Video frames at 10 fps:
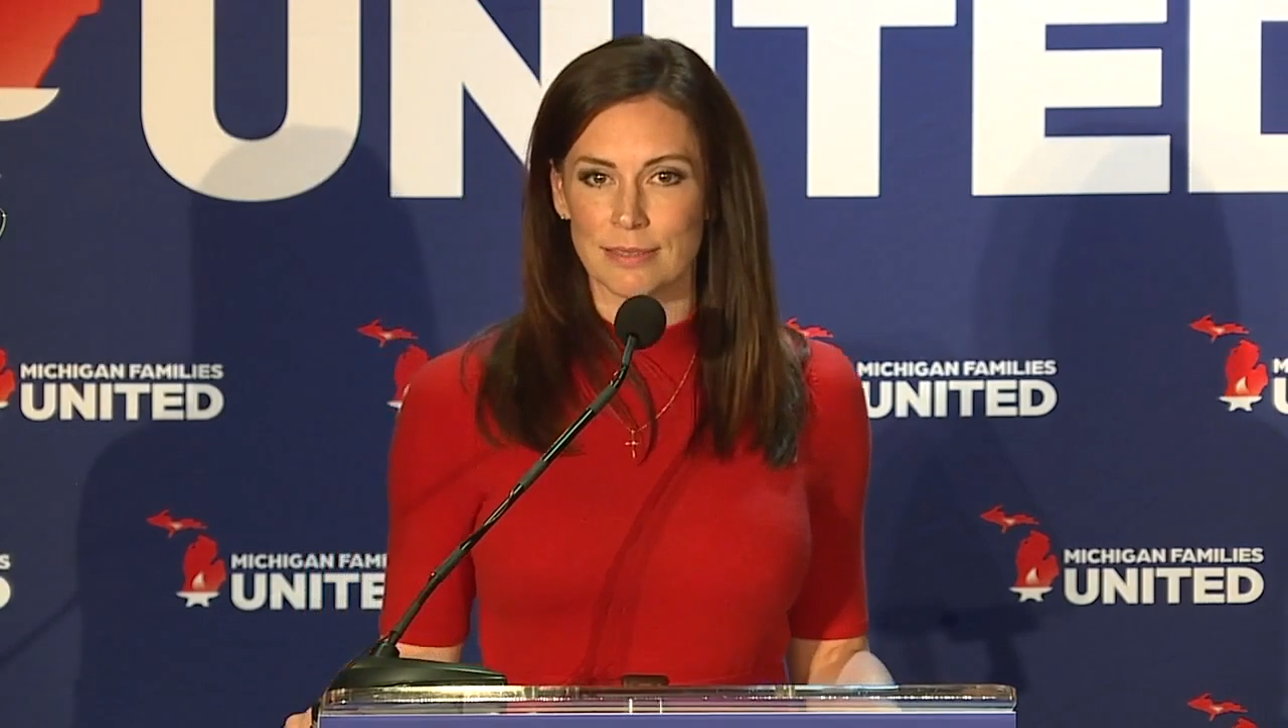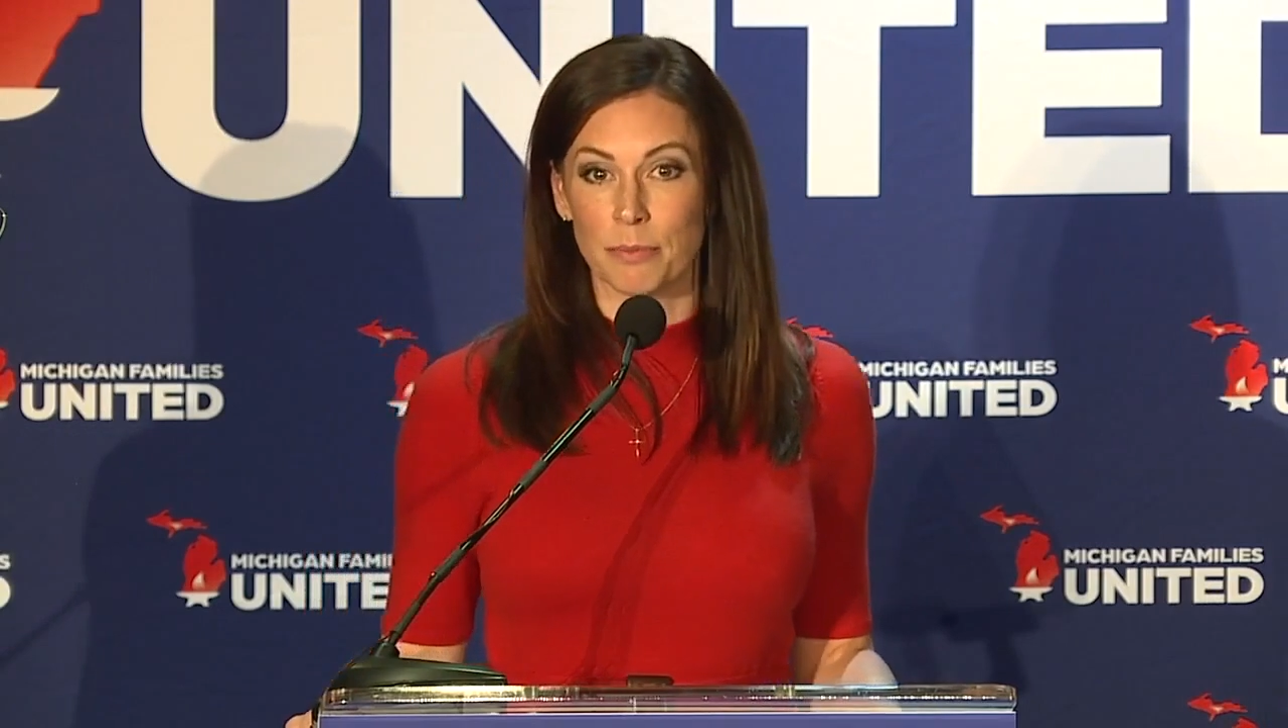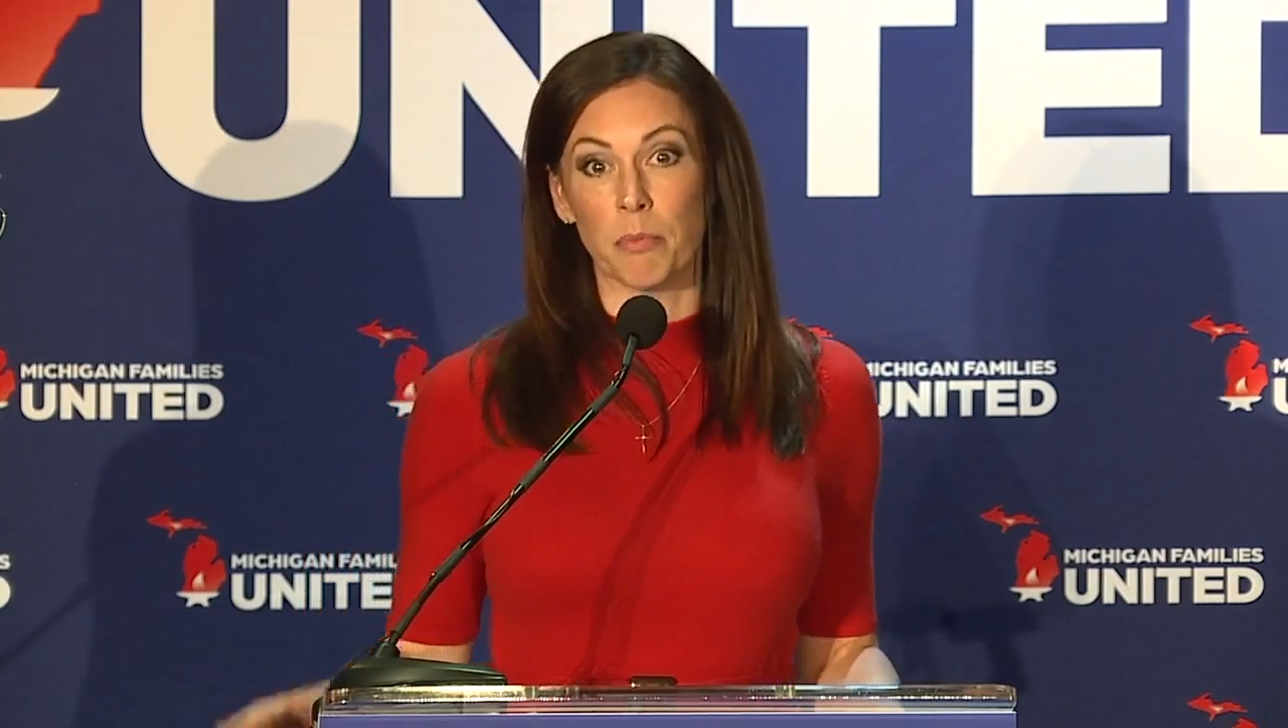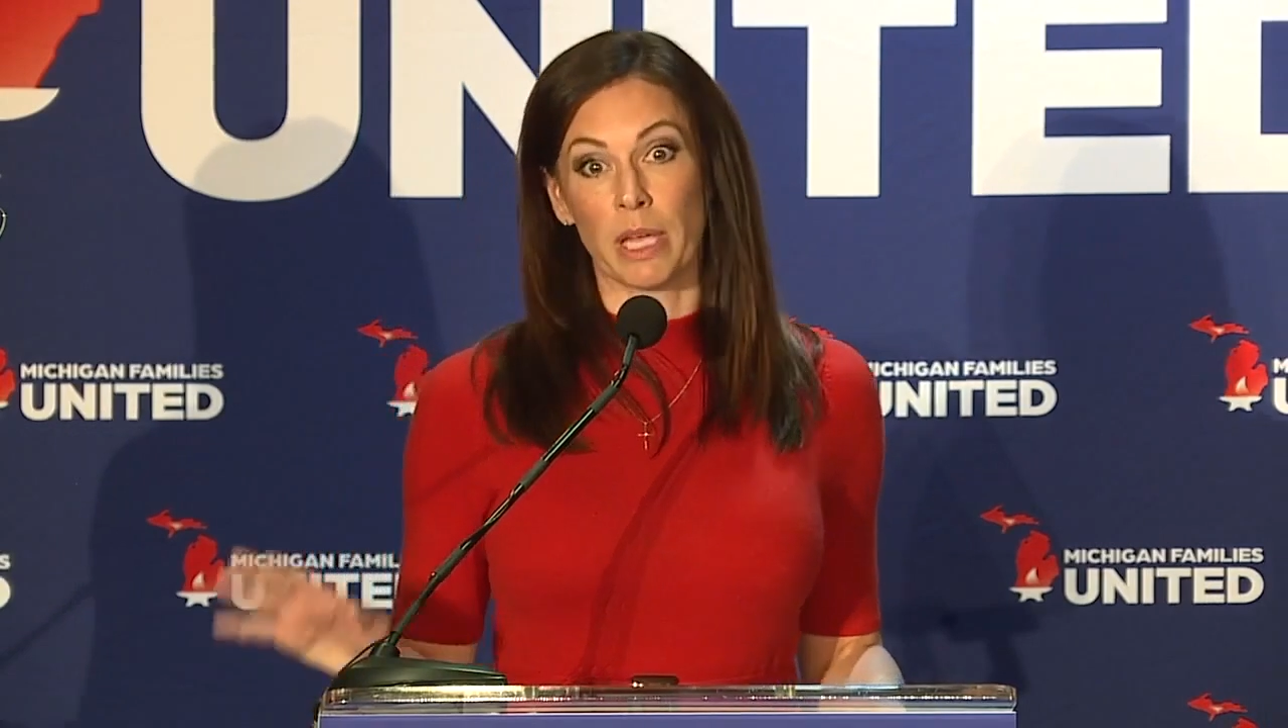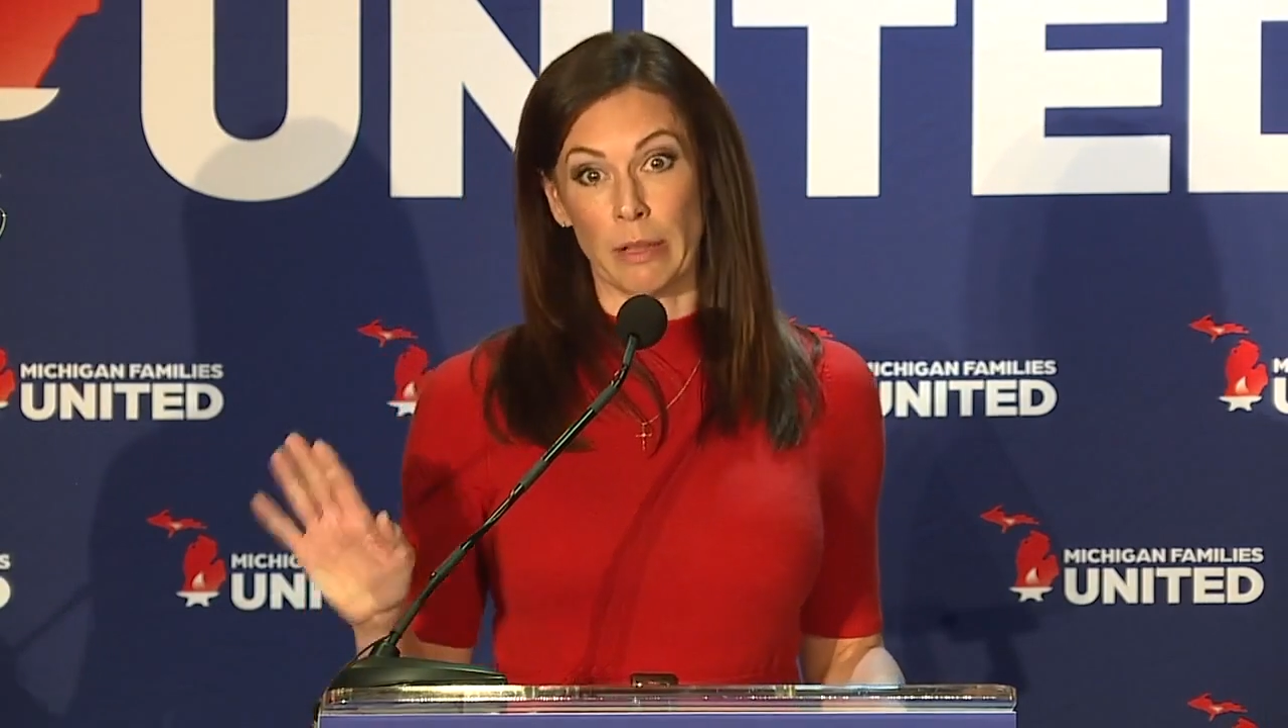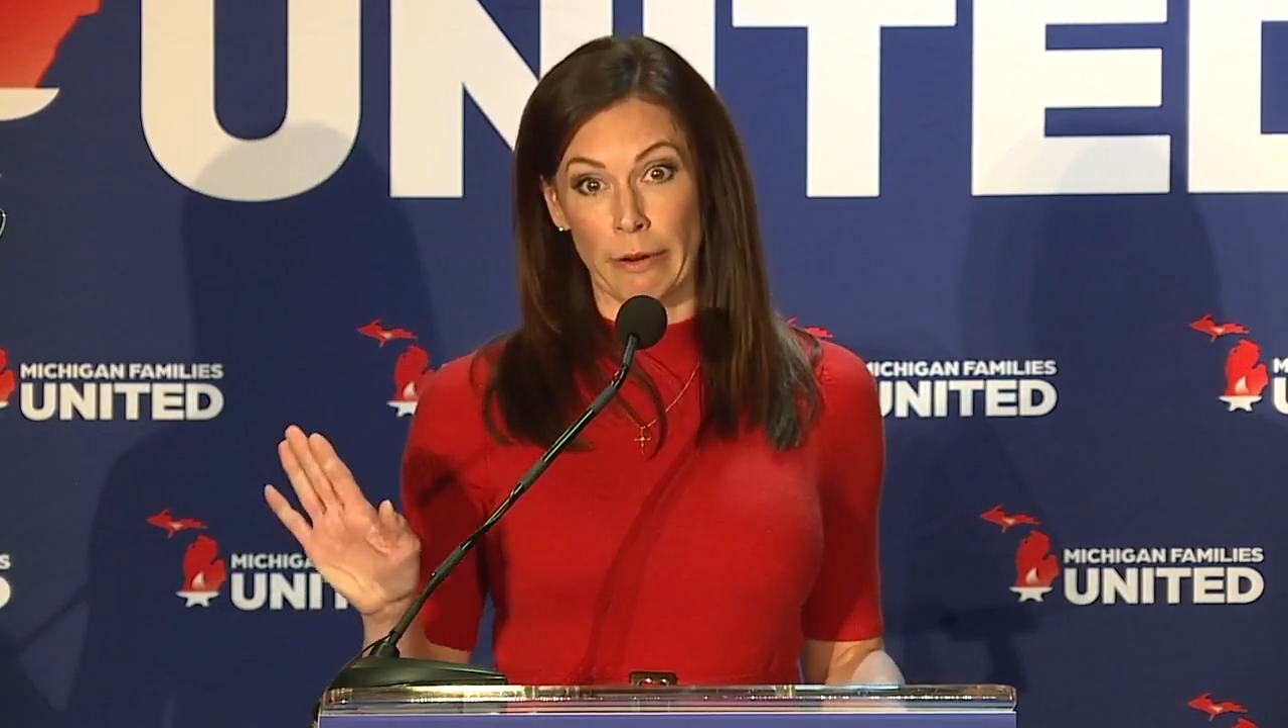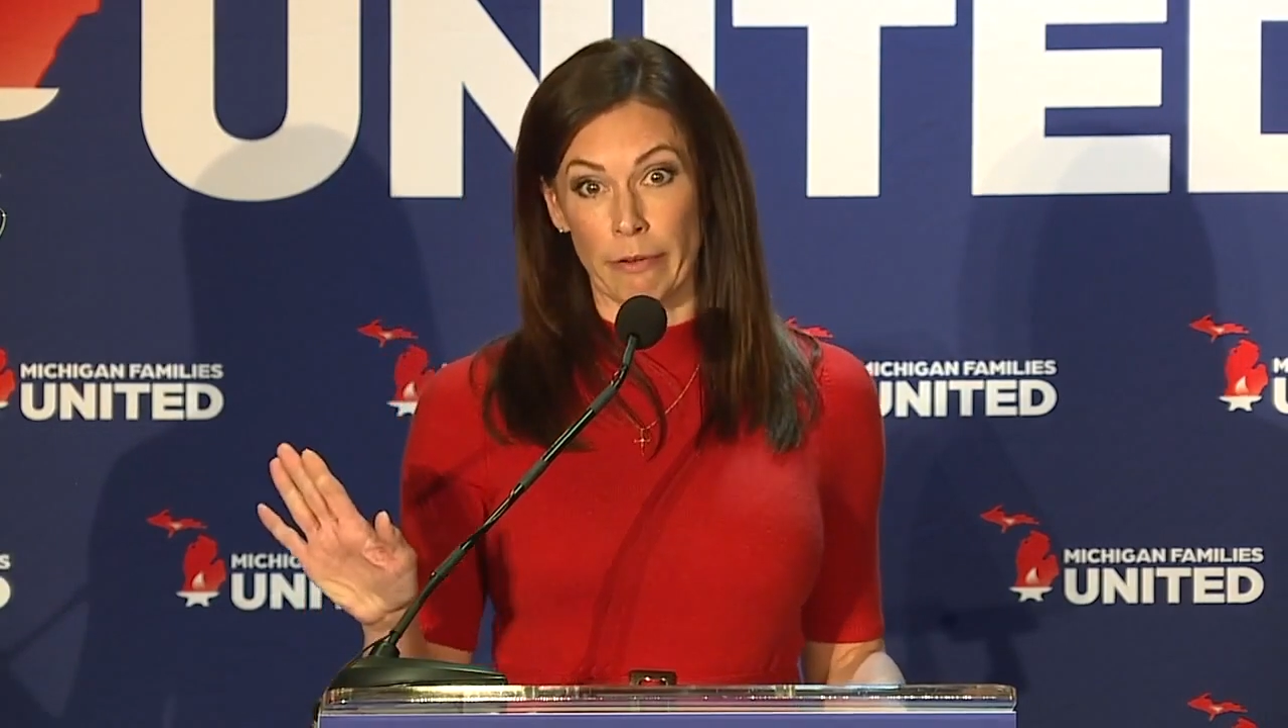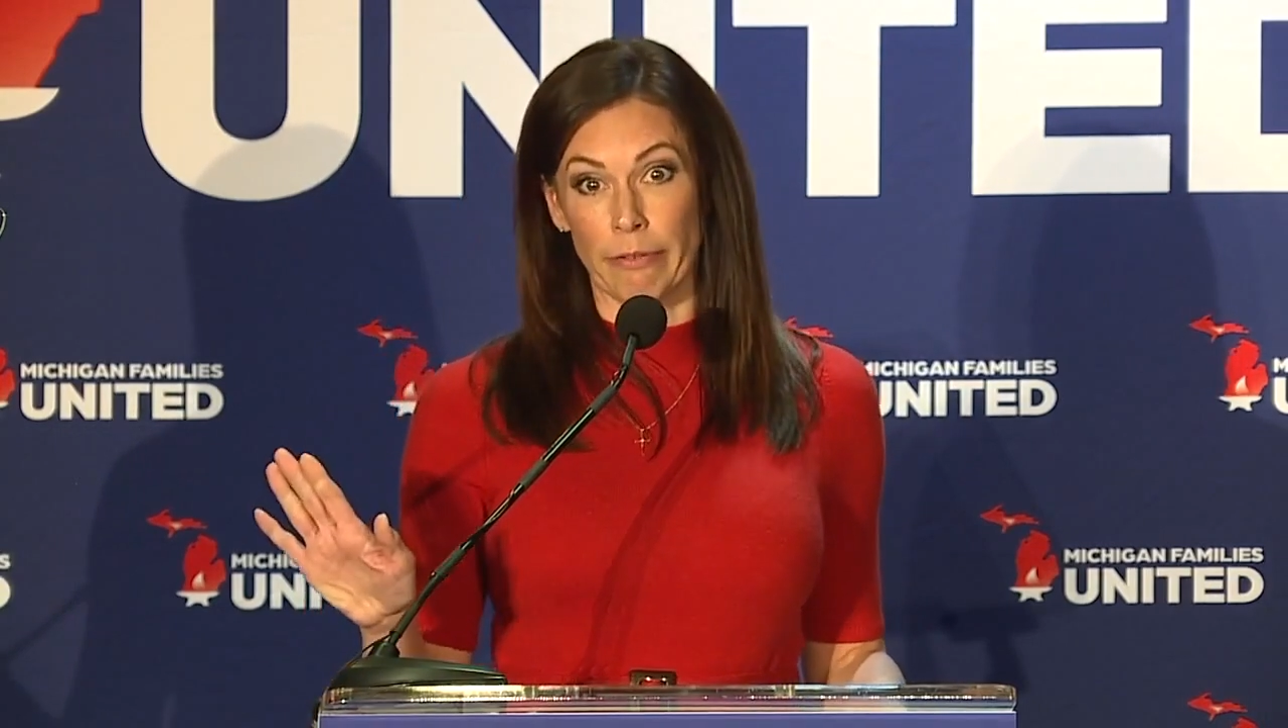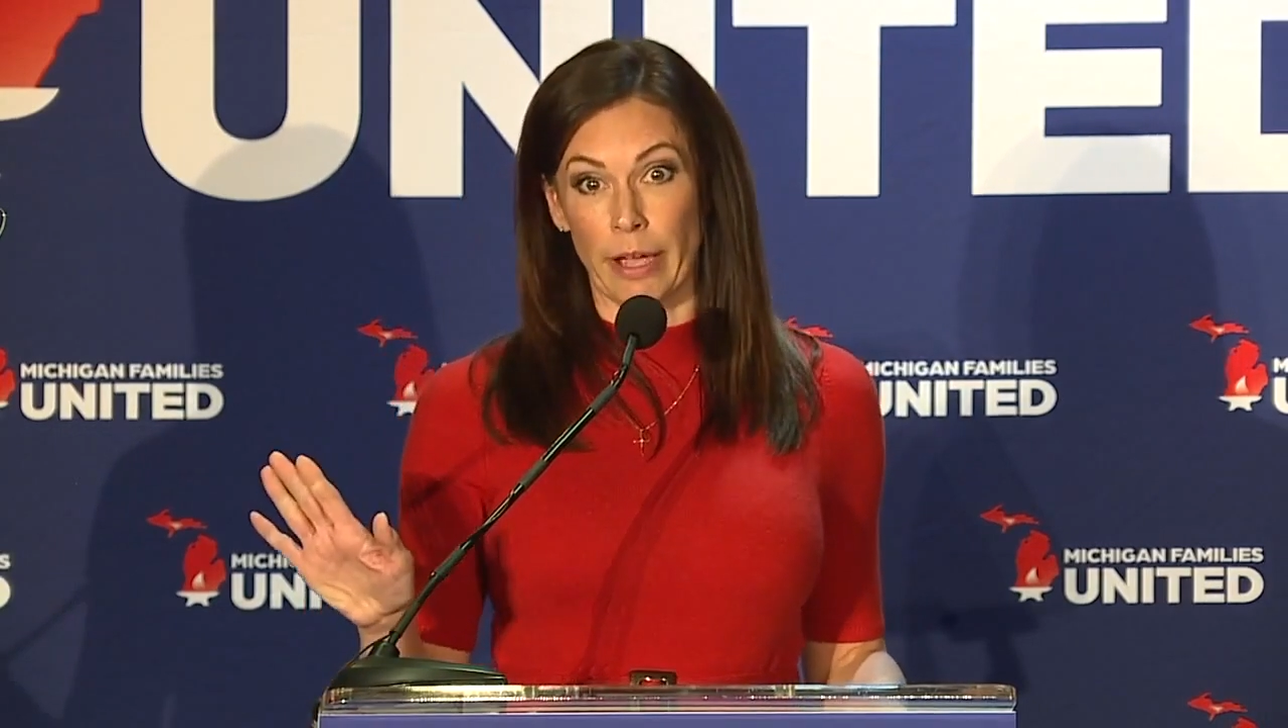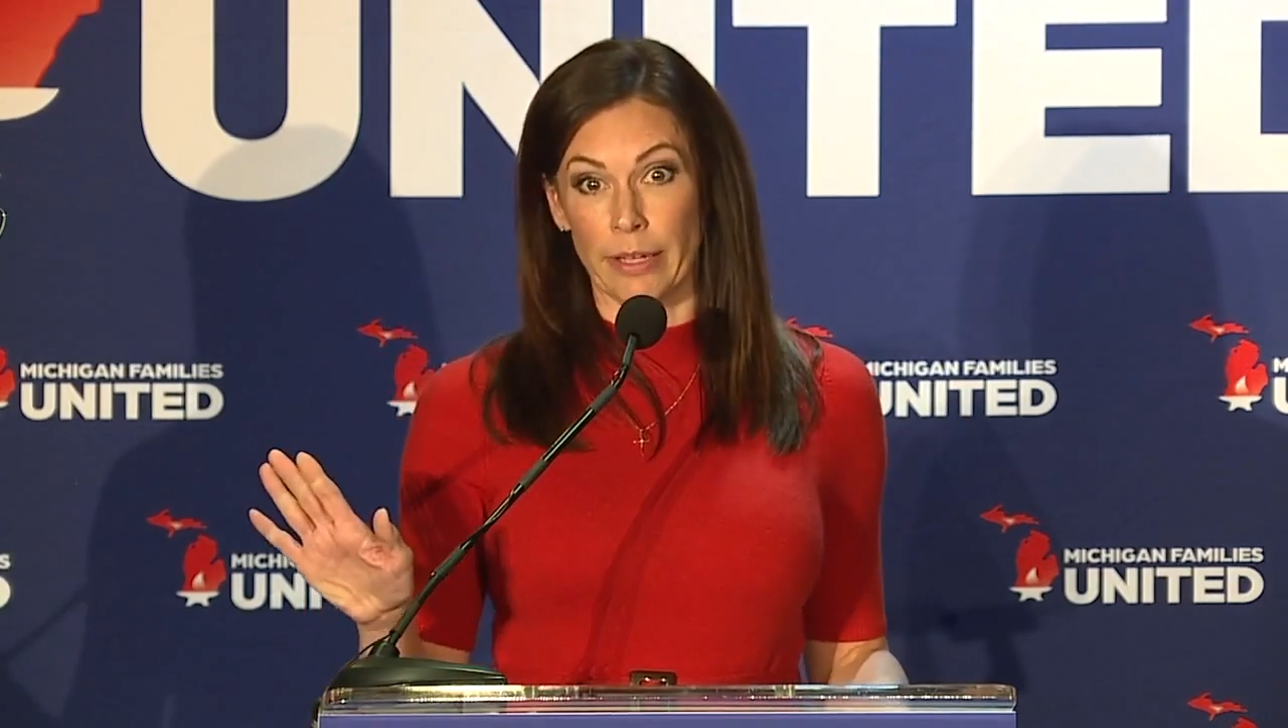Let me
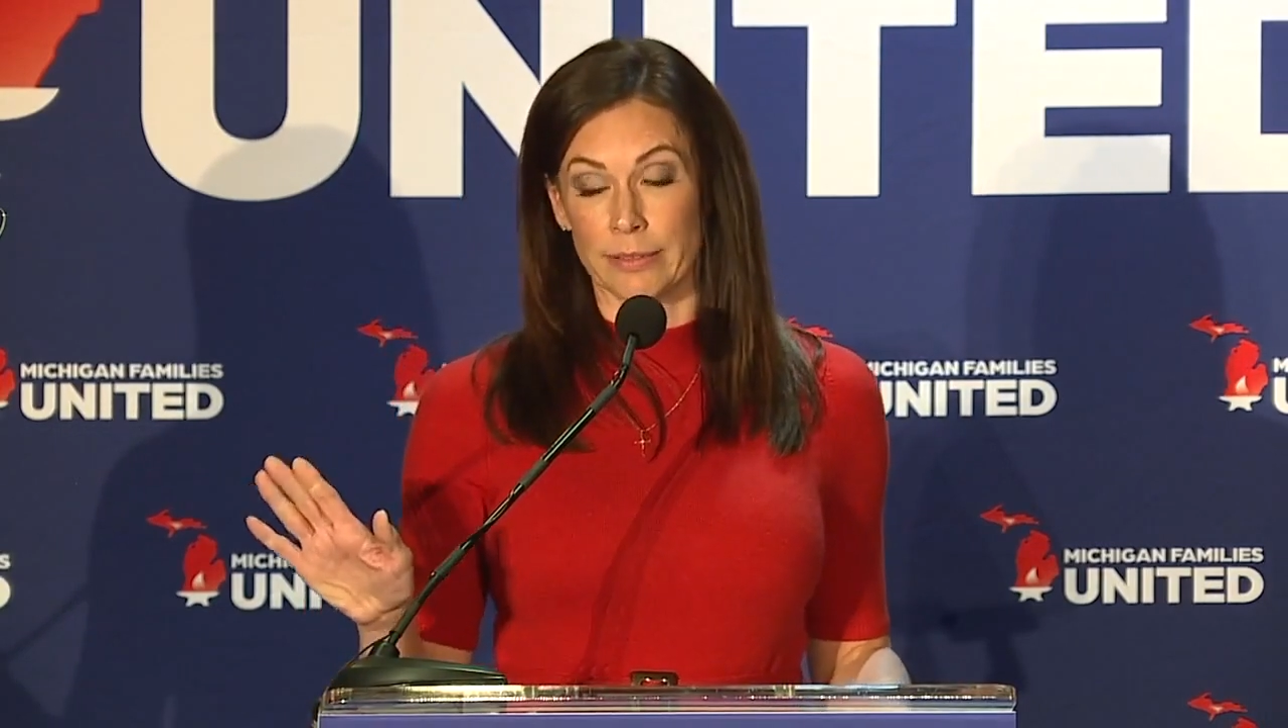clarify.